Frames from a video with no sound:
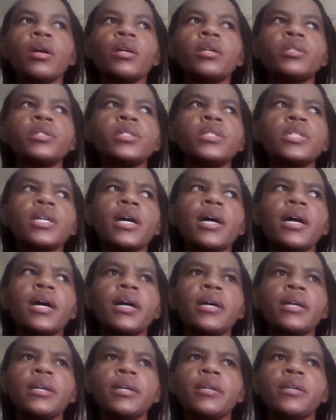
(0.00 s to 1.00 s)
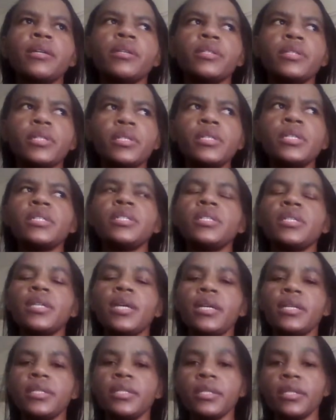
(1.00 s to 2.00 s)
And
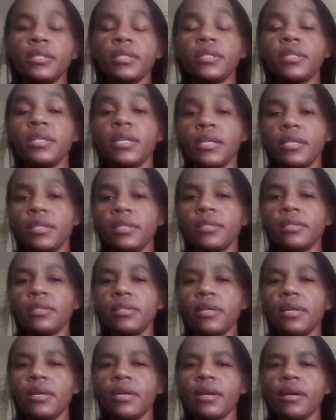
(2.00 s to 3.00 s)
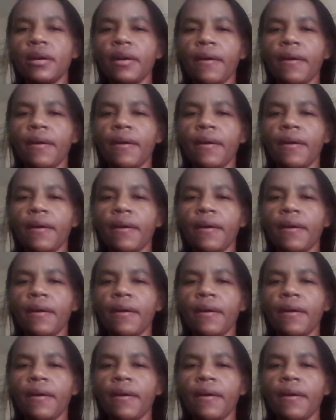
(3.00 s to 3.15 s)
I started getting sick.